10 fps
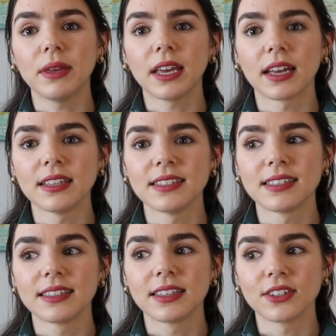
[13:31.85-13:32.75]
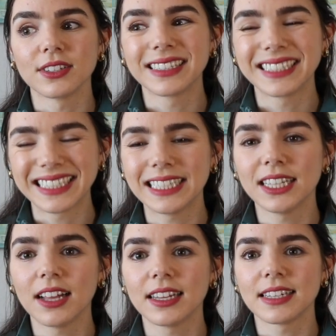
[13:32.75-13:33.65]
because there's a
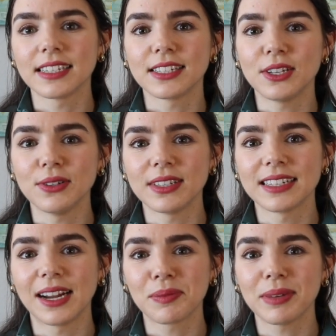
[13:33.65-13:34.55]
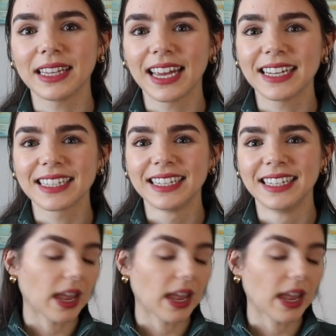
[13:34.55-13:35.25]
lot less excuses now to be late.